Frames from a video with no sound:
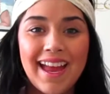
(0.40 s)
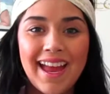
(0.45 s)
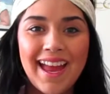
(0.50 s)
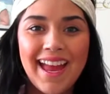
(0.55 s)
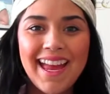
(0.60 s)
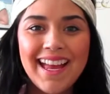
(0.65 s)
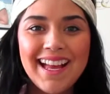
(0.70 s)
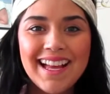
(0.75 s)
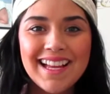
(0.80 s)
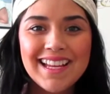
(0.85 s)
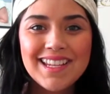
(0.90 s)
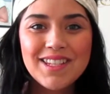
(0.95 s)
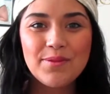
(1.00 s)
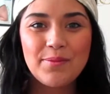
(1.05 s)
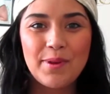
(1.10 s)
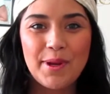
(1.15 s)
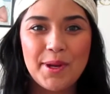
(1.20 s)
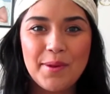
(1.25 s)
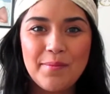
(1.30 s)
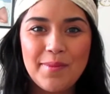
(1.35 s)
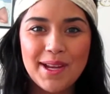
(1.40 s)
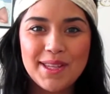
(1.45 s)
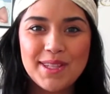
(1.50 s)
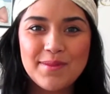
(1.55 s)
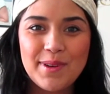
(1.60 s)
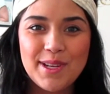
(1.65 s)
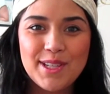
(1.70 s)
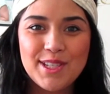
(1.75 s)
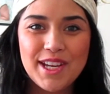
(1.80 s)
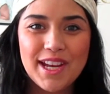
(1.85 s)
Hey guys, welcome back to
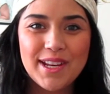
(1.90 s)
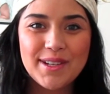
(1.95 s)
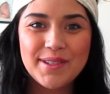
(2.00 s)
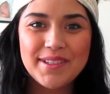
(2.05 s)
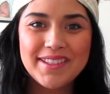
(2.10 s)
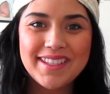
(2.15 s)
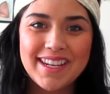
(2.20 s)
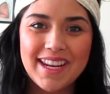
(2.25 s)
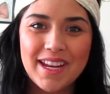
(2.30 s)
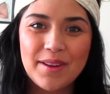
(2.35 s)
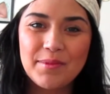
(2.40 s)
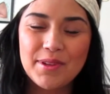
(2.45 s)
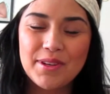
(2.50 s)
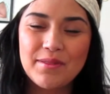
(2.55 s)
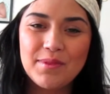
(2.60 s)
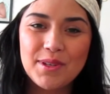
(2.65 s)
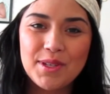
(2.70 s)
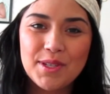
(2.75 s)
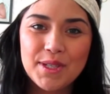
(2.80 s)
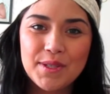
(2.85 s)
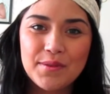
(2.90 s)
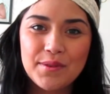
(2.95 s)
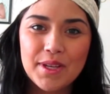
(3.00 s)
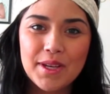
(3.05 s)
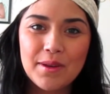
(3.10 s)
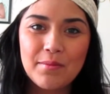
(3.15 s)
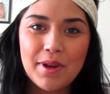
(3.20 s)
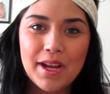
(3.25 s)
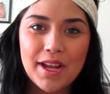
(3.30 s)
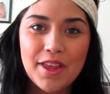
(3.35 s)
my channel. Today I'm going to be
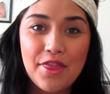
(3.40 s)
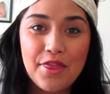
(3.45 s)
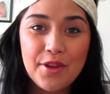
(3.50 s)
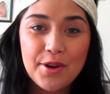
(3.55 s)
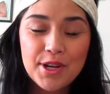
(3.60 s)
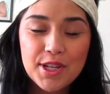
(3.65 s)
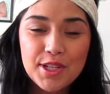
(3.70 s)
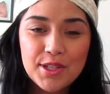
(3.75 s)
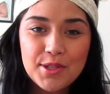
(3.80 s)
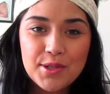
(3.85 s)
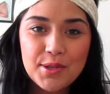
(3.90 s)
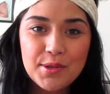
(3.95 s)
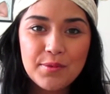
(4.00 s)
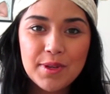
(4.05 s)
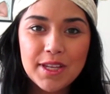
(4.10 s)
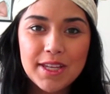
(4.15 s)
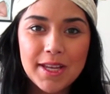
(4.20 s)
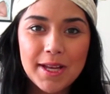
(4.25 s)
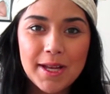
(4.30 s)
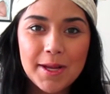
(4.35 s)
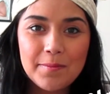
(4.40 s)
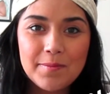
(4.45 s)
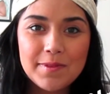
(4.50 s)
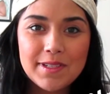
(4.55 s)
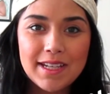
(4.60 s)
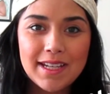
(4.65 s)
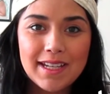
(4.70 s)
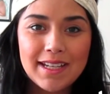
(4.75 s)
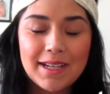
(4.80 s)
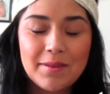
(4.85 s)
doing my 32 week
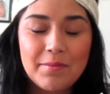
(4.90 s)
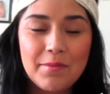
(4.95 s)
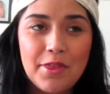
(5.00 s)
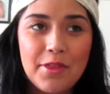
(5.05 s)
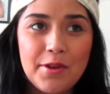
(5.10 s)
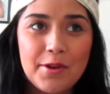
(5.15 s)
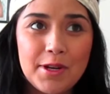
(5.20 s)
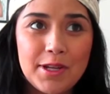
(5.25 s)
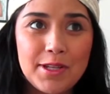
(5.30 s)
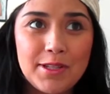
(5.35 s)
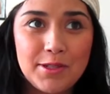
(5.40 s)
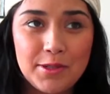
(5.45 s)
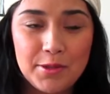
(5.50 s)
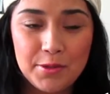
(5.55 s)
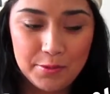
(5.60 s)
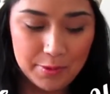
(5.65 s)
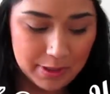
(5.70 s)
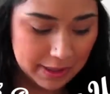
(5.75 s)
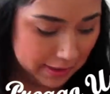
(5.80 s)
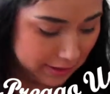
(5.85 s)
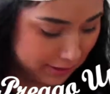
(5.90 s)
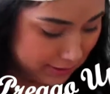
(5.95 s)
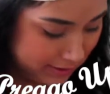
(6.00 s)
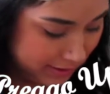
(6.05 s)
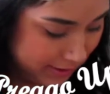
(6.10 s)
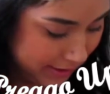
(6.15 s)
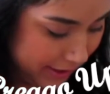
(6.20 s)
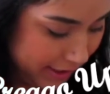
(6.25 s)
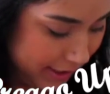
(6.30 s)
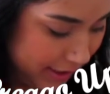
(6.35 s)
update. I'm 32 weeks,
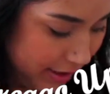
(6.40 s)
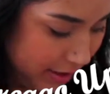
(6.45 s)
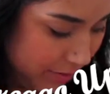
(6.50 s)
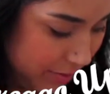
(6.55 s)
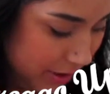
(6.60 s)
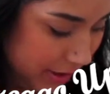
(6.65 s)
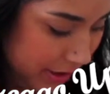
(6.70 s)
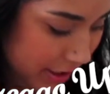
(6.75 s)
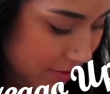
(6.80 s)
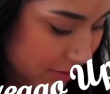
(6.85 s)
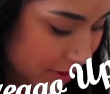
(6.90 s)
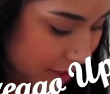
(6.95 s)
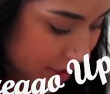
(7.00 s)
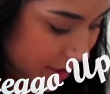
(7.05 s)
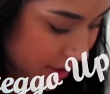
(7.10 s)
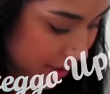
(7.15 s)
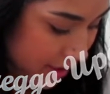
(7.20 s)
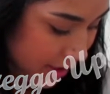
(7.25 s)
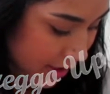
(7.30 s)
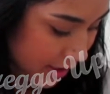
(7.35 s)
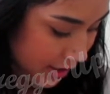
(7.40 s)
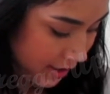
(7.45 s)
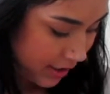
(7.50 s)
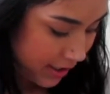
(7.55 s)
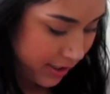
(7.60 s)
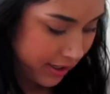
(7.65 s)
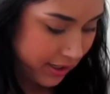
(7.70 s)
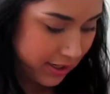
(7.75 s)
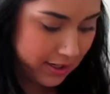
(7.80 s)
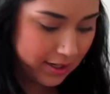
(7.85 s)
so I cannot believe it.
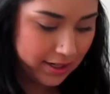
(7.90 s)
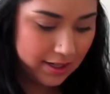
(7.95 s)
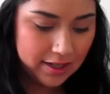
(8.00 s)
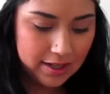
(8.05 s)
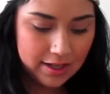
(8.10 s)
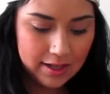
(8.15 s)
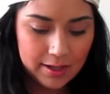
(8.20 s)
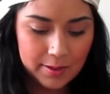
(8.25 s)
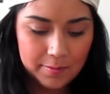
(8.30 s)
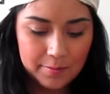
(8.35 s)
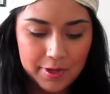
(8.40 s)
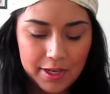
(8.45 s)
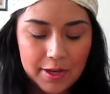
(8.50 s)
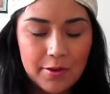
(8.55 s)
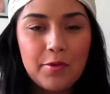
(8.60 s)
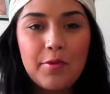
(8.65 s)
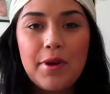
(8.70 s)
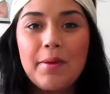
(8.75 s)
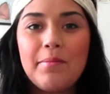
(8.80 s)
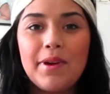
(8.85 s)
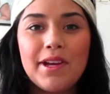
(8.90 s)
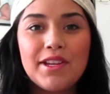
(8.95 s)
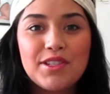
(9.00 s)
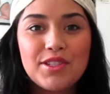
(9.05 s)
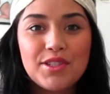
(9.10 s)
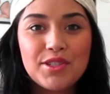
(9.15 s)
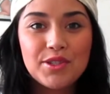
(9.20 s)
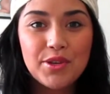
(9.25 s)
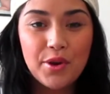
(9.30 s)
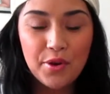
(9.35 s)
It went by
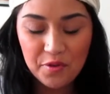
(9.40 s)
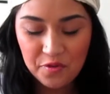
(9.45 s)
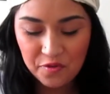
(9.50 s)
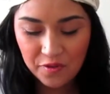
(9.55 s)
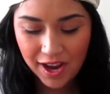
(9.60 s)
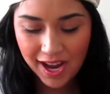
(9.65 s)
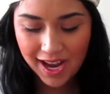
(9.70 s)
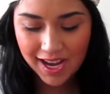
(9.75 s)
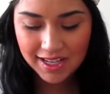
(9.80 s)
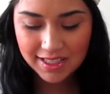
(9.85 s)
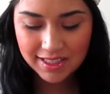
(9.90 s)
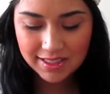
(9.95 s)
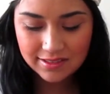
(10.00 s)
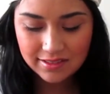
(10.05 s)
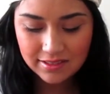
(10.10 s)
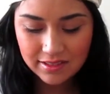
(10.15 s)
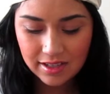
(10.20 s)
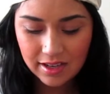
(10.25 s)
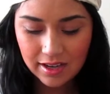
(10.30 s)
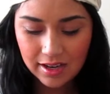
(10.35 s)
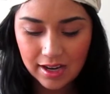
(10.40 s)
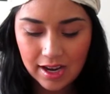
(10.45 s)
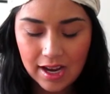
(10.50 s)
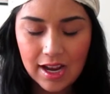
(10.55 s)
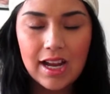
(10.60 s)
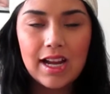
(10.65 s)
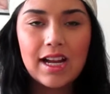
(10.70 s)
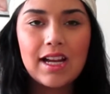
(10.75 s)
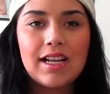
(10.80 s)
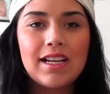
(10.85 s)
so fast.
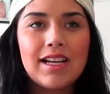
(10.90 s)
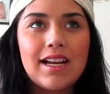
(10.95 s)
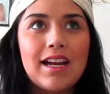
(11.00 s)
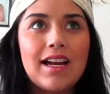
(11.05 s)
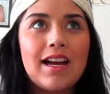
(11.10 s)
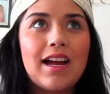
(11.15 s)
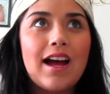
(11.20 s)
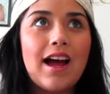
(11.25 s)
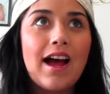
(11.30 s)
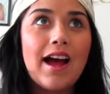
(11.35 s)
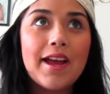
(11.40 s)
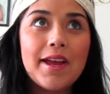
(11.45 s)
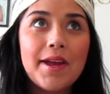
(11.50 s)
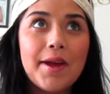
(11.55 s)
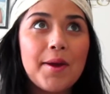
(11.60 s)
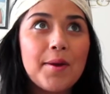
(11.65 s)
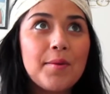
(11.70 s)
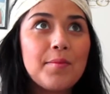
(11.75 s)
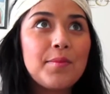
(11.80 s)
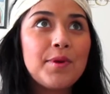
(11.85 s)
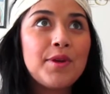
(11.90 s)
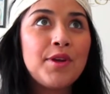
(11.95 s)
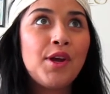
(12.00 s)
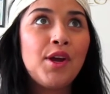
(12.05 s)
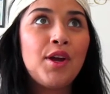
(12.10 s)
I am